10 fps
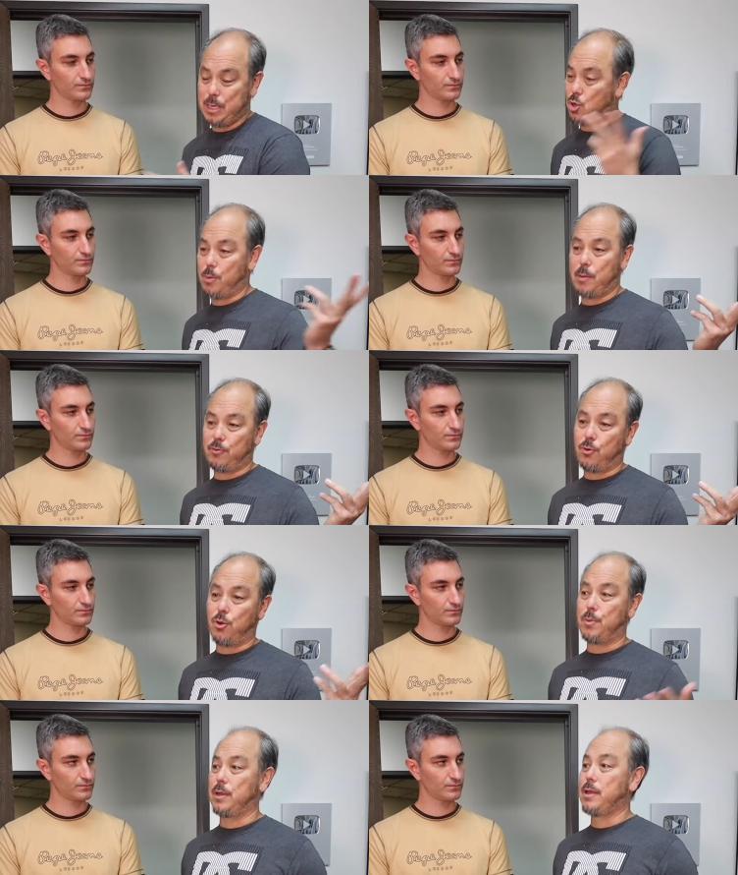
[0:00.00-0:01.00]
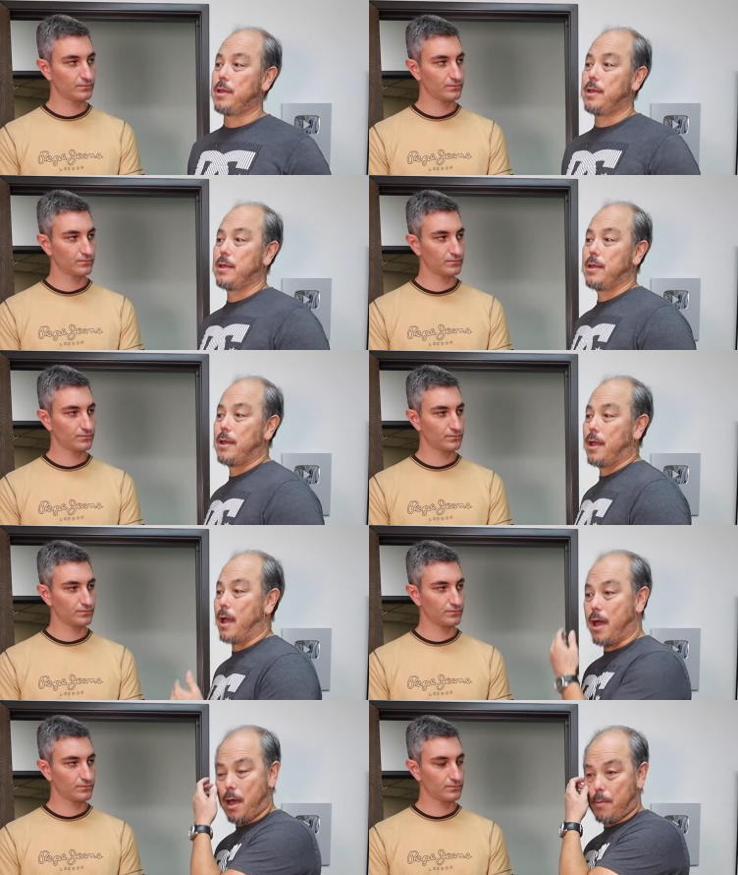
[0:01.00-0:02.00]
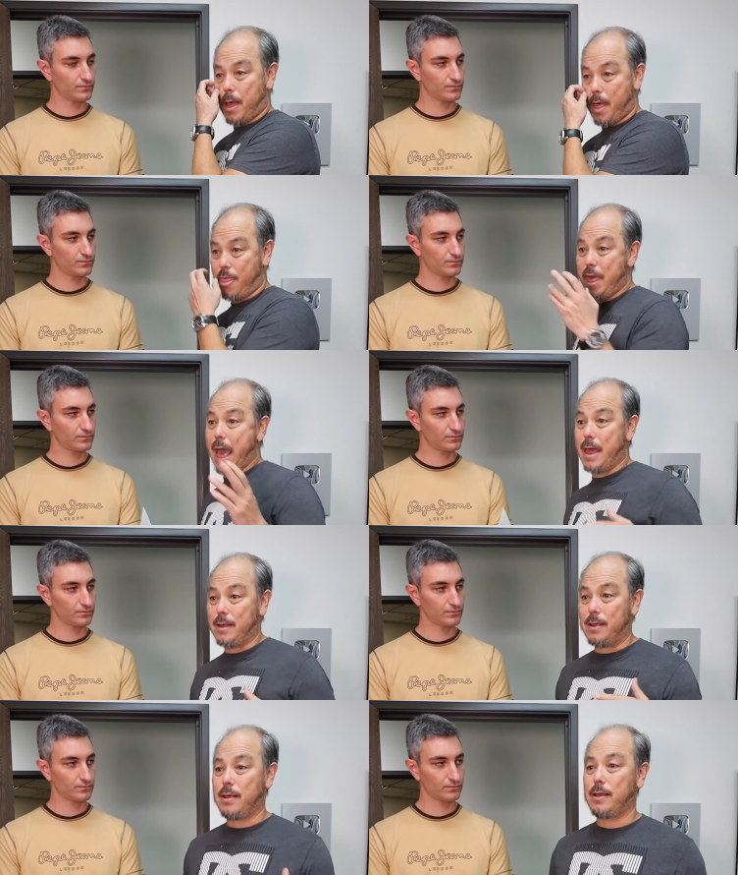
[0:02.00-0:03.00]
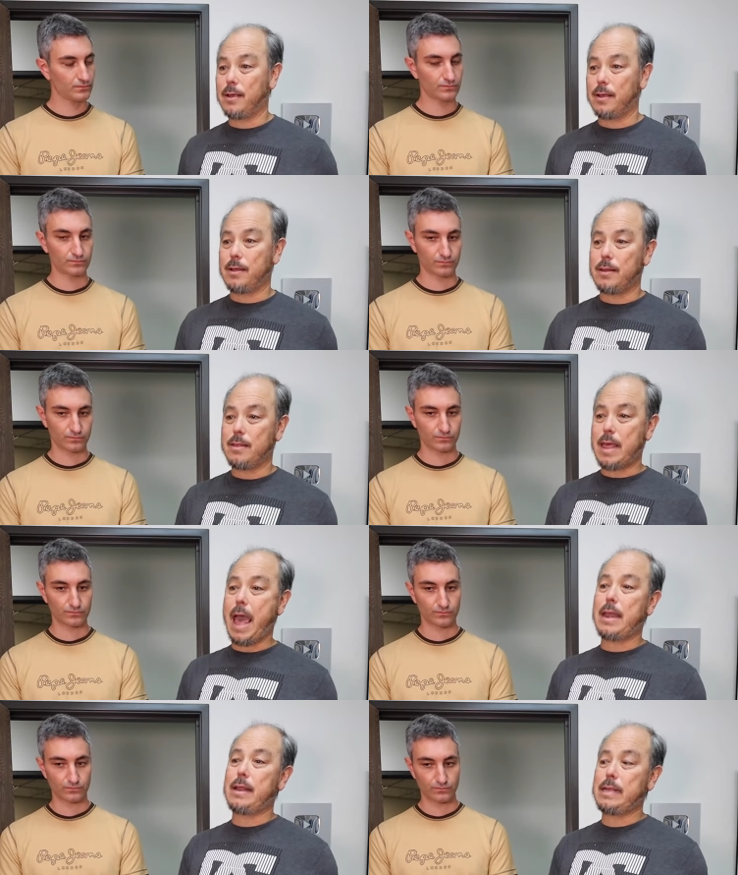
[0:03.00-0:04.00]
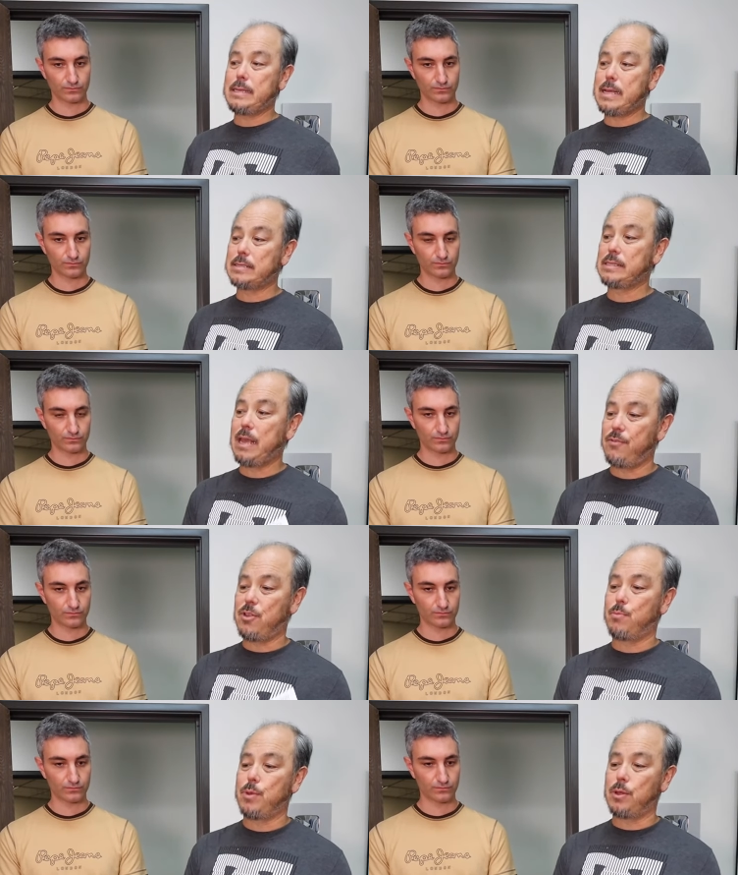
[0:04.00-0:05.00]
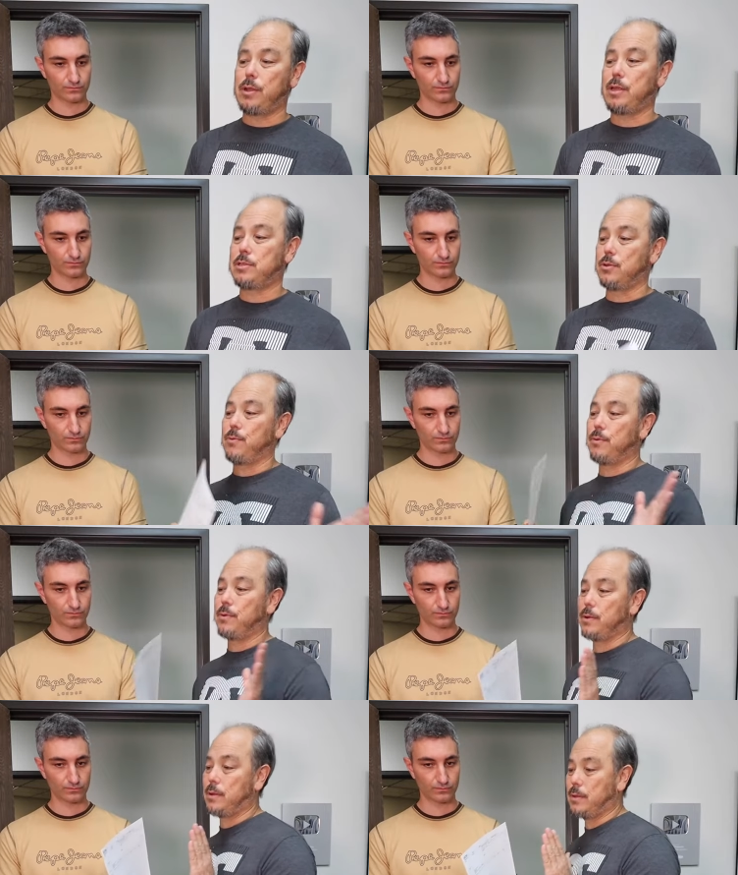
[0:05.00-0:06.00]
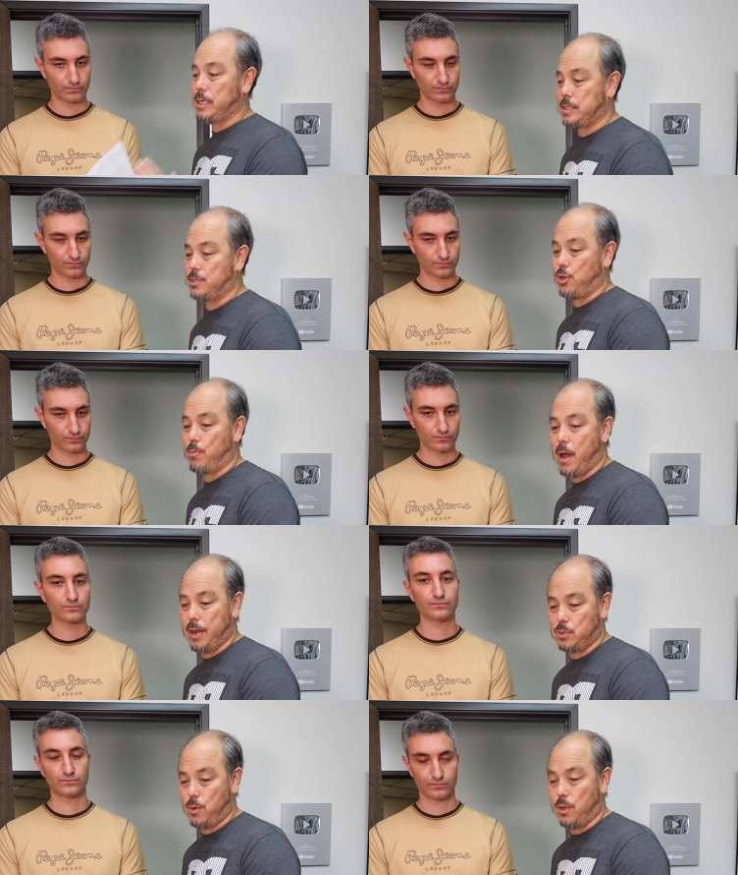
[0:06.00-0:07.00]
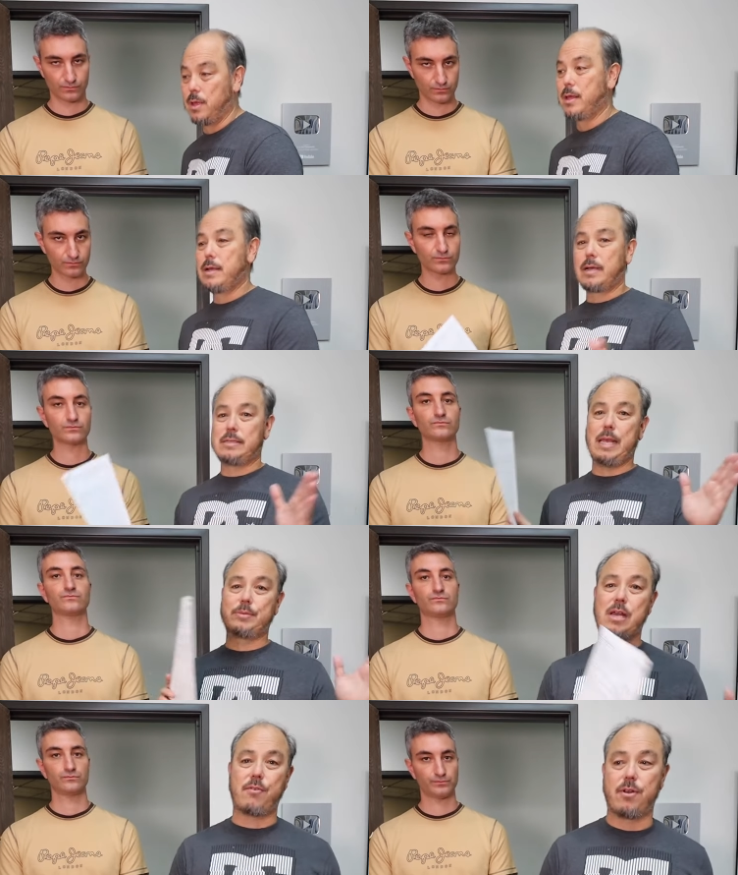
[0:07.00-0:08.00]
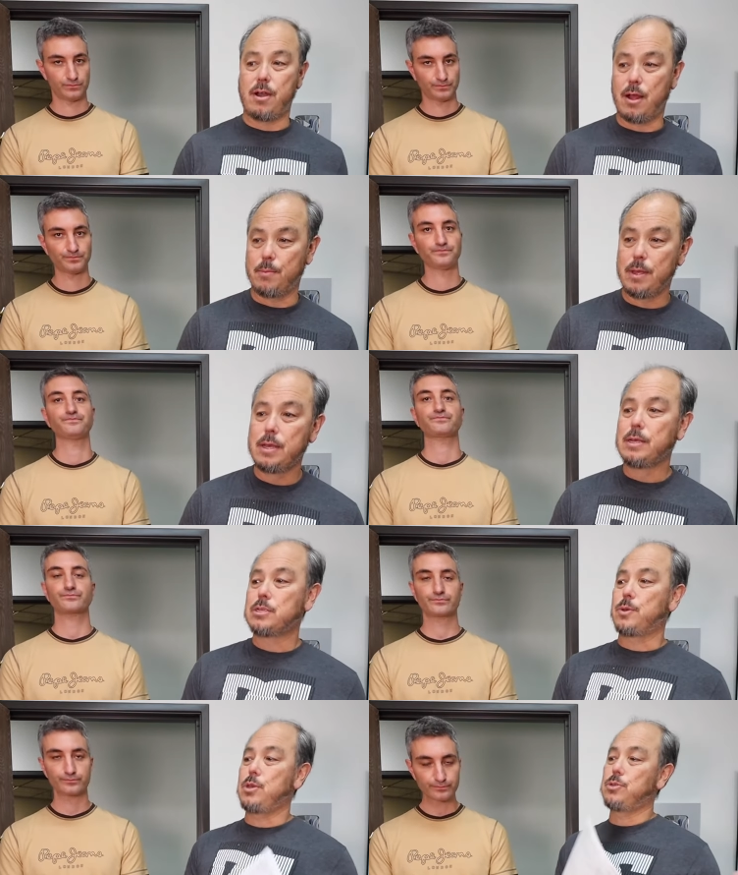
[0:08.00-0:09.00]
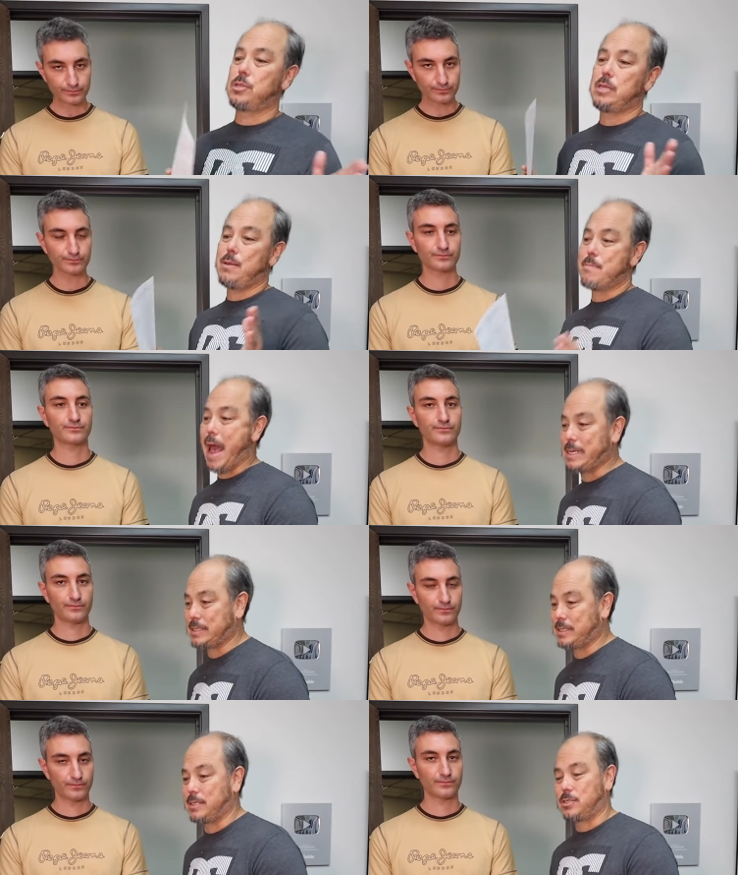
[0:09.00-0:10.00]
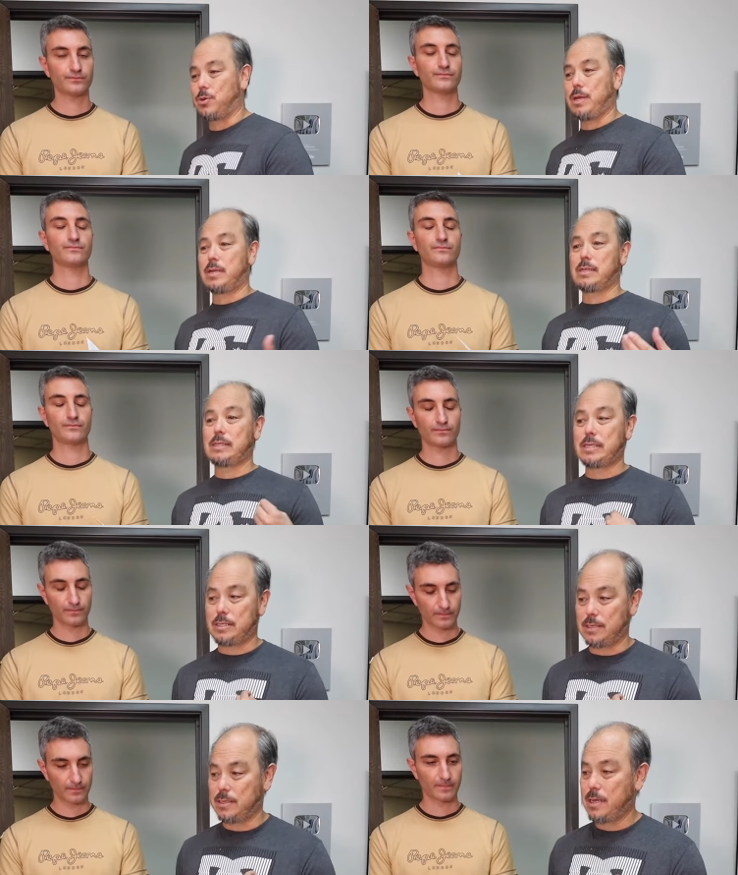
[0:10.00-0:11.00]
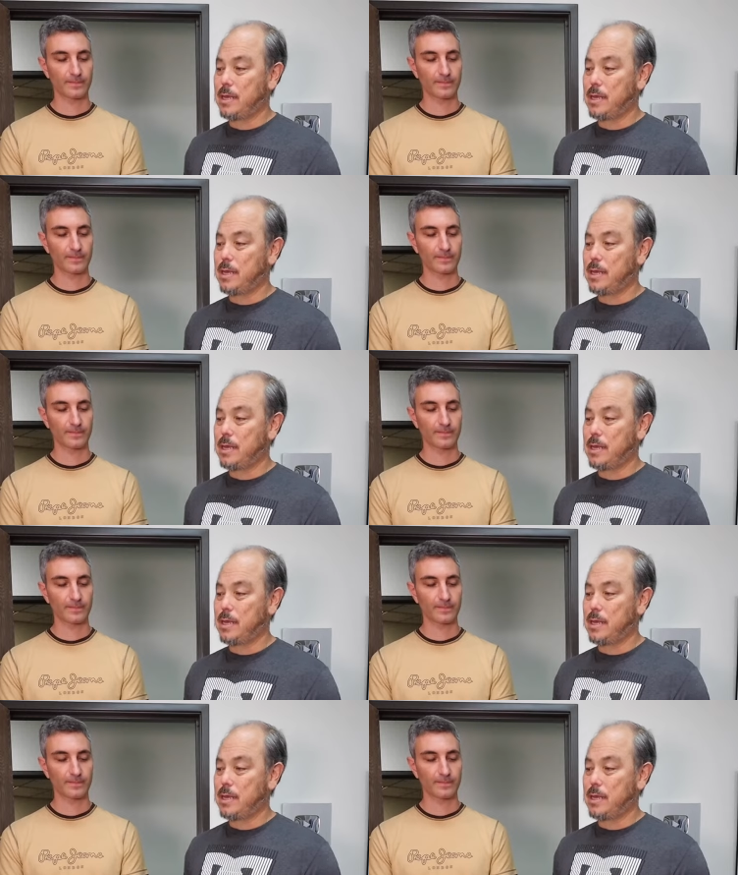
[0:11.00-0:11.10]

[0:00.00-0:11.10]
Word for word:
Speaker 1: He told me that before, but um, that that doesn't give you the ability to listen to your body as well because he keeps covering it up. So he uses he masks it so he doesn't listen.